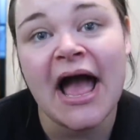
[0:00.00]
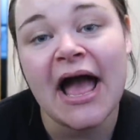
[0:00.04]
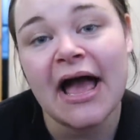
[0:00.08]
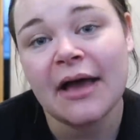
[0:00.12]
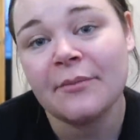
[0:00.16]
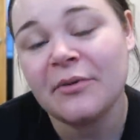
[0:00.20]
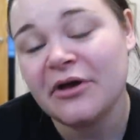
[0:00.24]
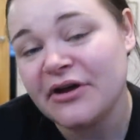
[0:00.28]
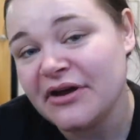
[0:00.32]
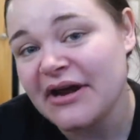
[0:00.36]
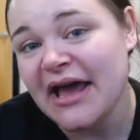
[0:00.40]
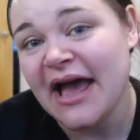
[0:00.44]

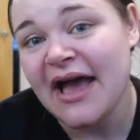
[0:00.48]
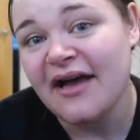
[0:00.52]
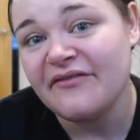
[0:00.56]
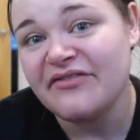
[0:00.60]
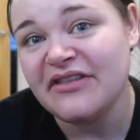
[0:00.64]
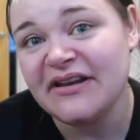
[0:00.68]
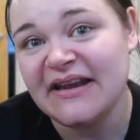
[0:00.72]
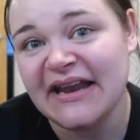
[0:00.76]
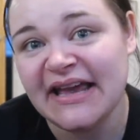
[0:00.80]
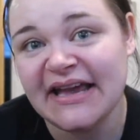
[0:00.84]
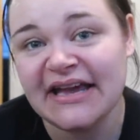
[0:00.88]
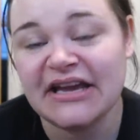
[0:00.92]
I'm going to have
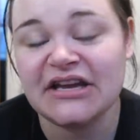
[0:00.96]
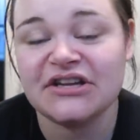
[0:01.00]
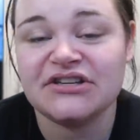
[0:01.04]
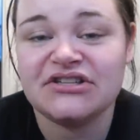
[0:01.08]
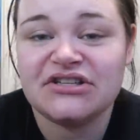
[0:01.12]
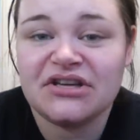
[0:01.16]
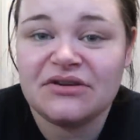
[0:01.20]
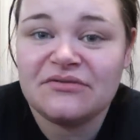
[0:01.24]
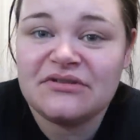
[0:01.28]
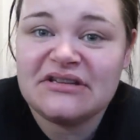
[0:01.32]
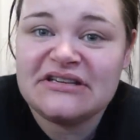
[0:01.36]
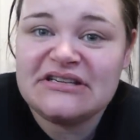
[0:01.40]
the link
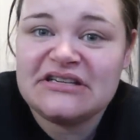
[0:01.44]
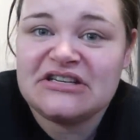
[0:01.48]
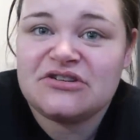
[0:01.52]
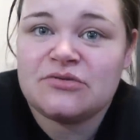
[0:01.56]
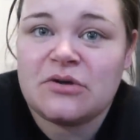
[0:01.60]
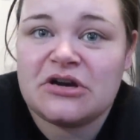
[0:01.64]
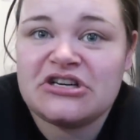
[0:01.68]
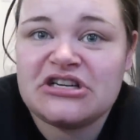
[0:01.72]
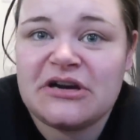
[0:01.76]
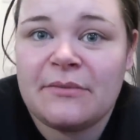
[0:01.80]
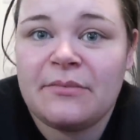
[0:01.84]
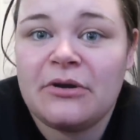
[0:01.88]
to the
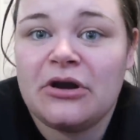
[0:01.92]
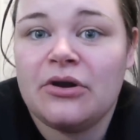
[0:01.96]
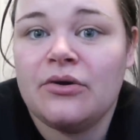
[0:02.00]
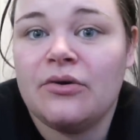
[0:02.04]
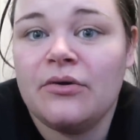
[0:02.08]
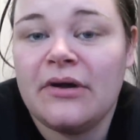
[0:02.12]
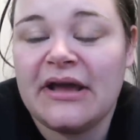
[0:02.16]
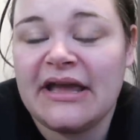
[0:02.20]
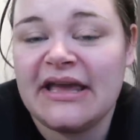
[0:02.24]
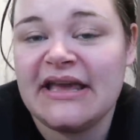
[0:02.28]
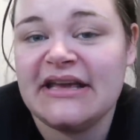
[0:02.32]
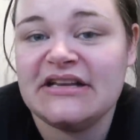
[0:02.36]
dishwasher
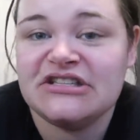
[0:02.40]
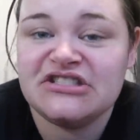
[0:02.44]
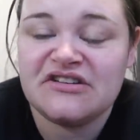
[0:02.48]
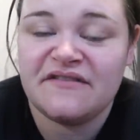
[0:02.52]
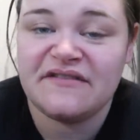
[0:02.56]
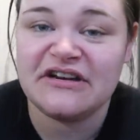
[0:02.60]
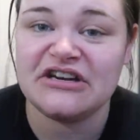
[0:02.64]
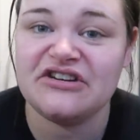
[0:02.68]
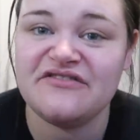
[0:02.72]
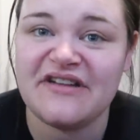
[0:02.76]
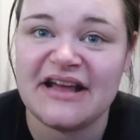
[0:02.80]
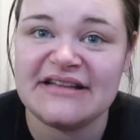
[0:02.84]
below in case
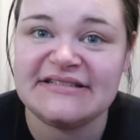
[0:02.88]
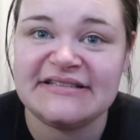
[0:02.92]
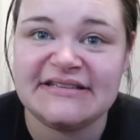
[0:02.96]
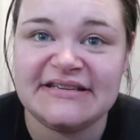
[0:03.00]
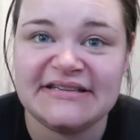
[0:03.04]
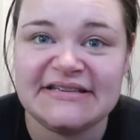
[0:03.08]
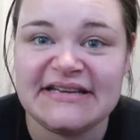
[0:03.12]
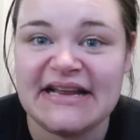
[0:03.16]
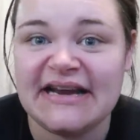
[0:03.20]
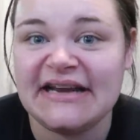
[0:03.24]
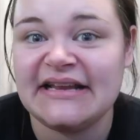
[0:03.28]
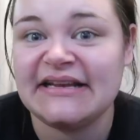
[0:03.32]
you're
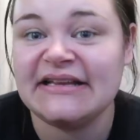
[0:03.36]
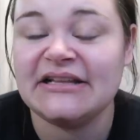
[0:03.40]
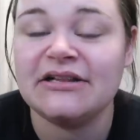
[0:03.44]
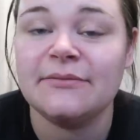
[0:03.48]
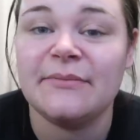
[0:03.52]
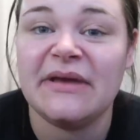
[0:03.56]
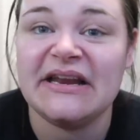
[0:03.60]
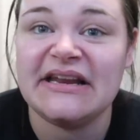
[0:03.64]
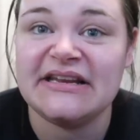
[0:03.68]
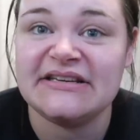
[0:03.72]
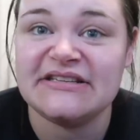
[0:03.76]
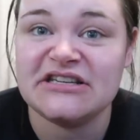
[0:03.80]
interested in a little
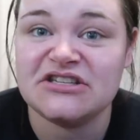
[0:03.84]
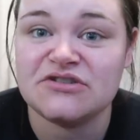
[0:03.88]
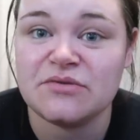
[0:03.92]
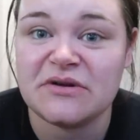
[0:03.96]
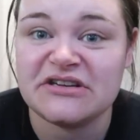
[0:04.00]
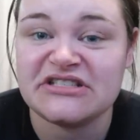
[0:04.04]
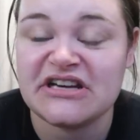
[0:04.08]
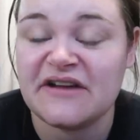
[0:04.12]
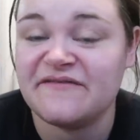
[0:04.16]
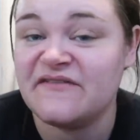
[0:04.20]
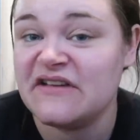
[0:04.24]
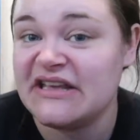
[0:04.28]
mini
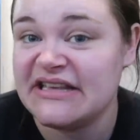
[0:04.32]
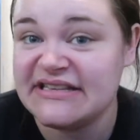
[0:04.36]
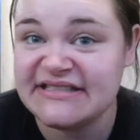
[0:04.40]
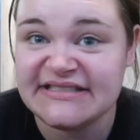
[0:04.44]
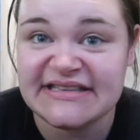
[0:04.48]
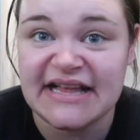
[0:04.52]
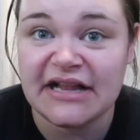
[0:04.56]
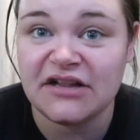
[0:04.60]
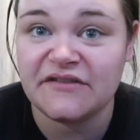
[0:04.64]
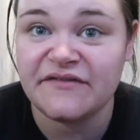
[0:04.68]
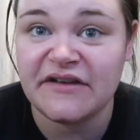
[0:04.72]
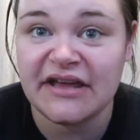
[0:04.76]
dishwasher for
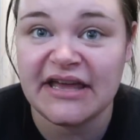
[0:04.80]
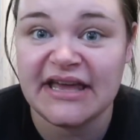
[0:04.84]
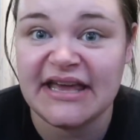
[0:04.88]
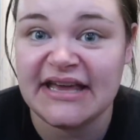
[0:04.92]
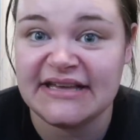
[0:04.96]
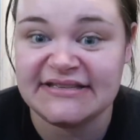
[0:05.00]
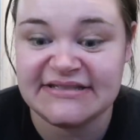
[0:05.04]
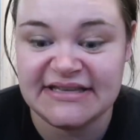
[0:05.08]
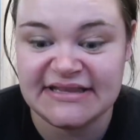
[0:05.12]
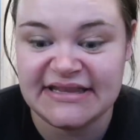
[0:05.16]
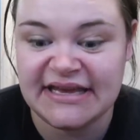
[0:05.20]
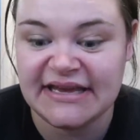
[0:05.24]
yourself, in
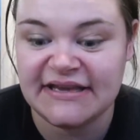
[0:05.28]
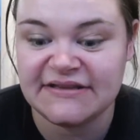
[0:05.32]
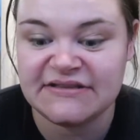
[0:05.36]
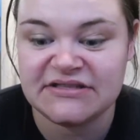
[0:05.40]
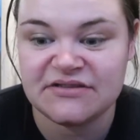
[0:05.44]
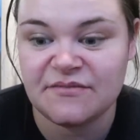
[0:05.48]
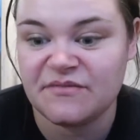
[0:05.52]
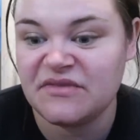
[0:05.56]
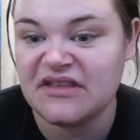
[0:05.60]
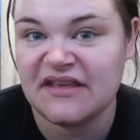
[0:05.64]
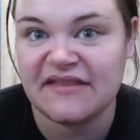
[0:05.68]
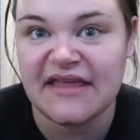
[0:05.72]
case you think it's
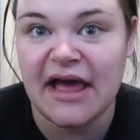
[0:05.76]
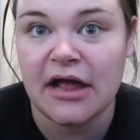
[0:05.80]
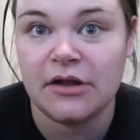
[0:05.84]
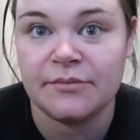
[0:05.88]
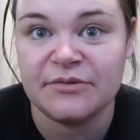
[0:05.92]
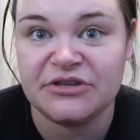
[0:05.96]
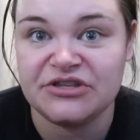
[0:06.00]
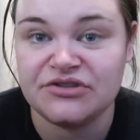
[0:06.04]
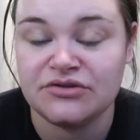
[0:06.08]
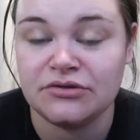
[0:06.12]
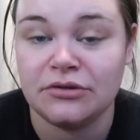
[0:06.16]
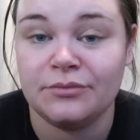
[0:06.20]
something that will
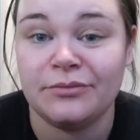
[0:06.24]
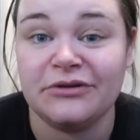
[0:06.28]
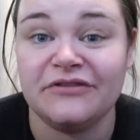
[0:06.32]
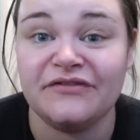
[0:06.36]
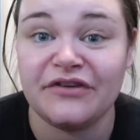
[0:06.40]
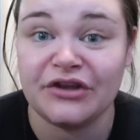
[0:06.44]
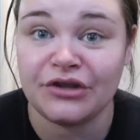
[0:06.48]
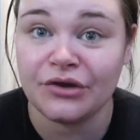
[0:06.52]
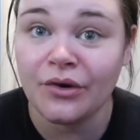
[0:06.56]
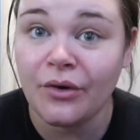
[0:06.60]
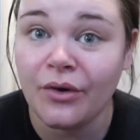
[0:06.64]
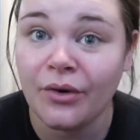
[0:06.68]
be suitable
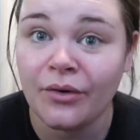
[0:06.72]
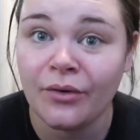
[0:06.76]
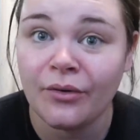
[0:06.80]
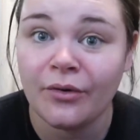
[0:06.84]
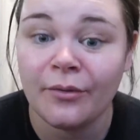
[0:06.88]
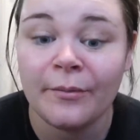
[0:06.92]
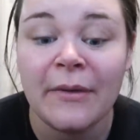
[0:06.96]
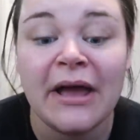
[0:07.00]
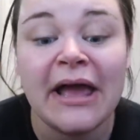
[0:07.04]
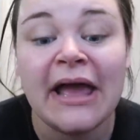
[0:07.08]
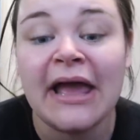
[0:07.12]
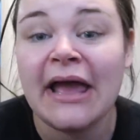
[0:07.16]
for your
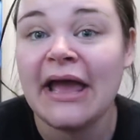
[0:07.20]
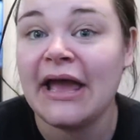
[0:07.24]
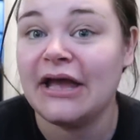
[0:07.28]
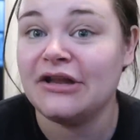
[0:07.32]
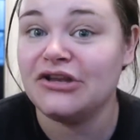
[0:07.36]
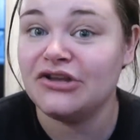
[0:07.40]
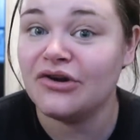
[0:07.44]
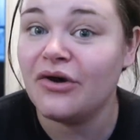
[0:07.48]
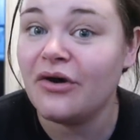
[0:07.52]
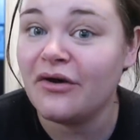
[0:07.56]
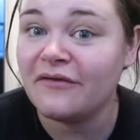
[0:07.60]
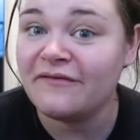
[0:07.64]
home
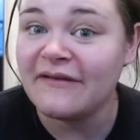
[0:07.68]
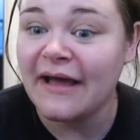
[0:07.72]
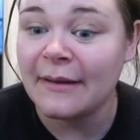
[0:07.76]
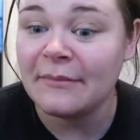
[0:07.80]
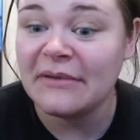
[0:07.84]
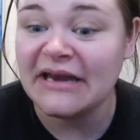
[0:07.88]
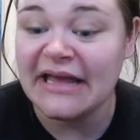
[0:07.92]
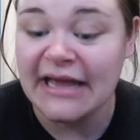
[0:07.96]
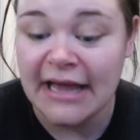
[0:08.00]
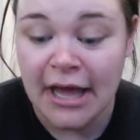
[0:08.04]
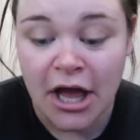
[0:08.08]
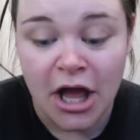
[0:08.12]
and your
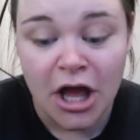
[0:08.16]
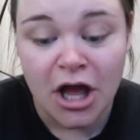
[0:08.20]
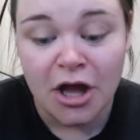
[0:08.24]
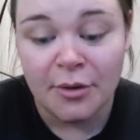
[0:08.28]
family.